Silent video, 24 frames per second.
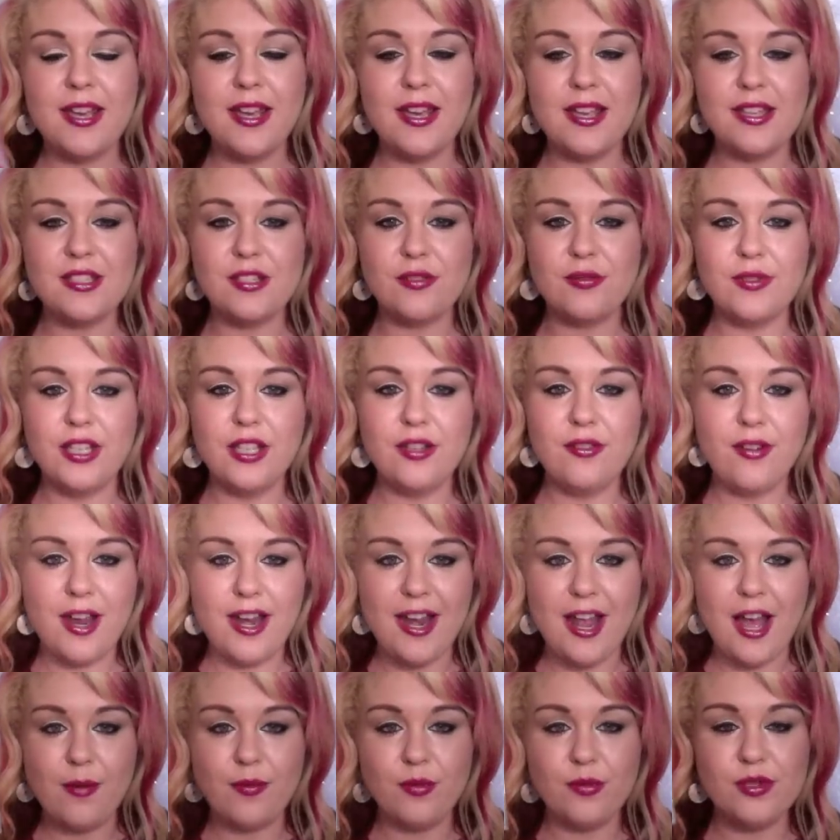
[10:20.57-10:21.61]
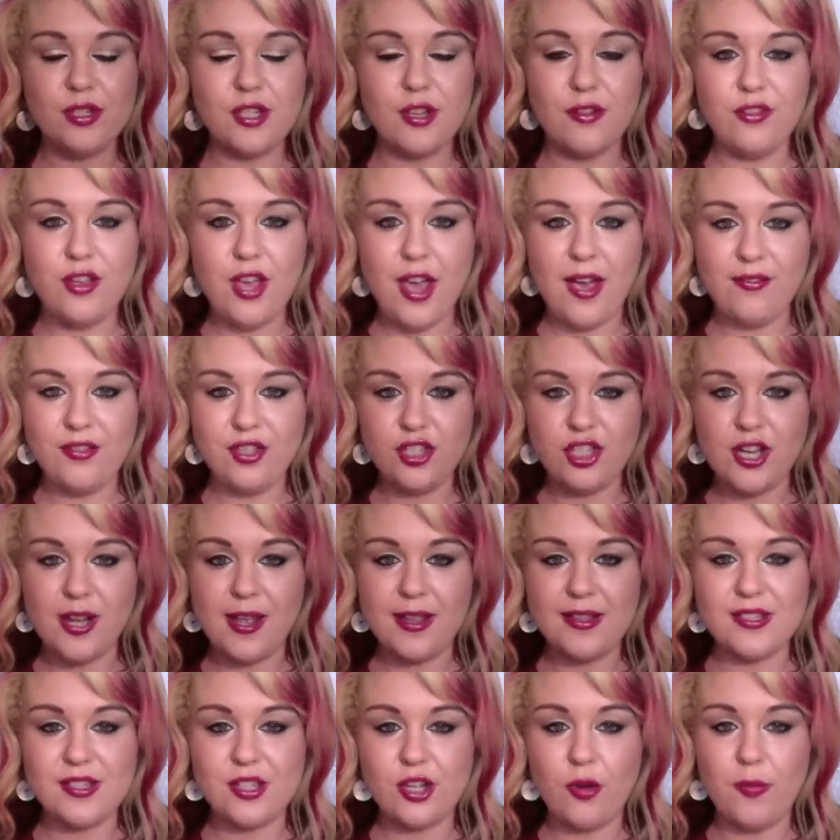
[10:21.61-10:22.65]
It's a really great album. So if you have the
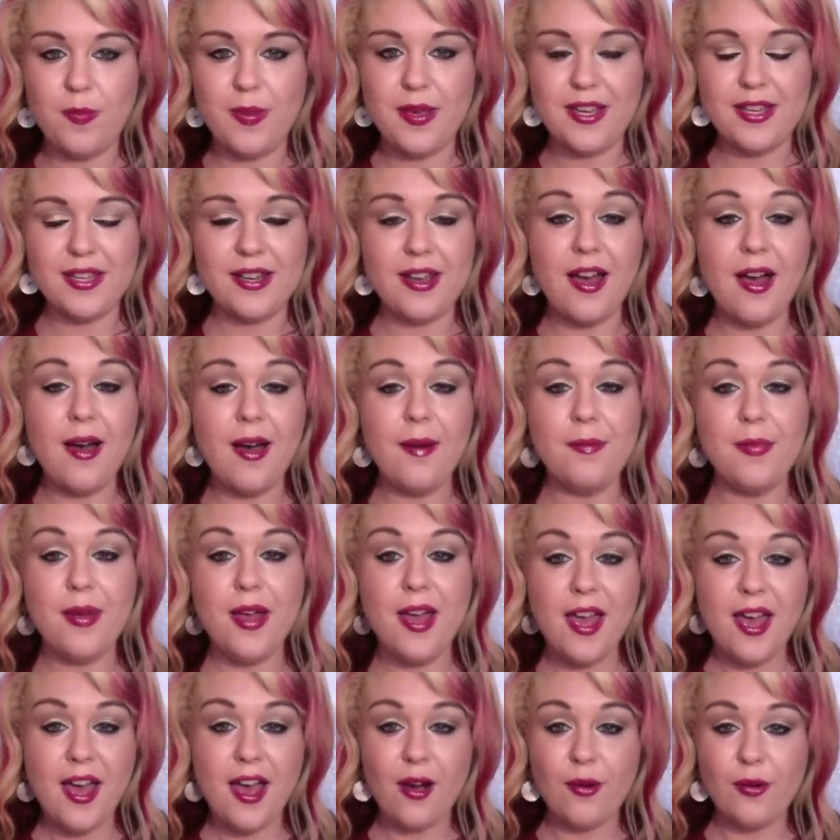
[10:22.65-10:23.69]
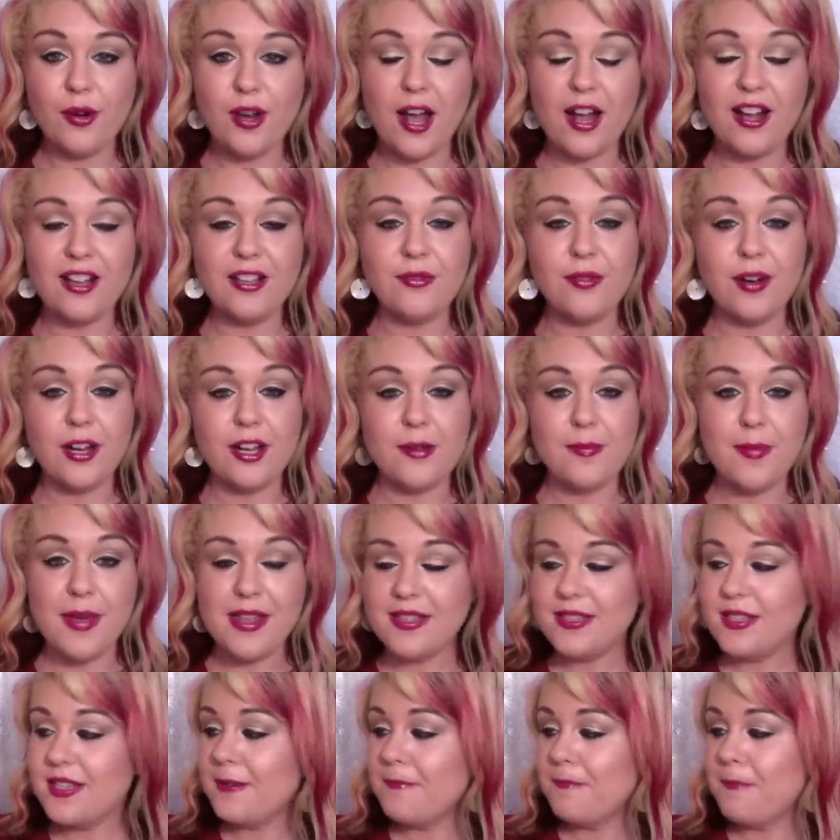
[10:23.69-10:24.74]
chance to go pick it up, I would highly
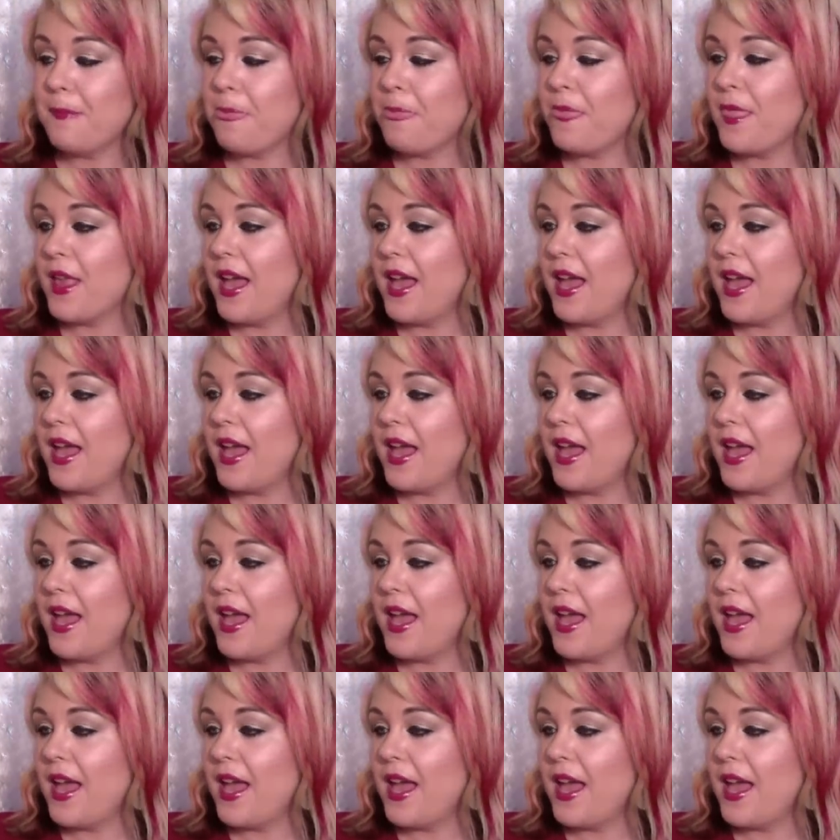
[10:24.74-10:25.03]
recommend it.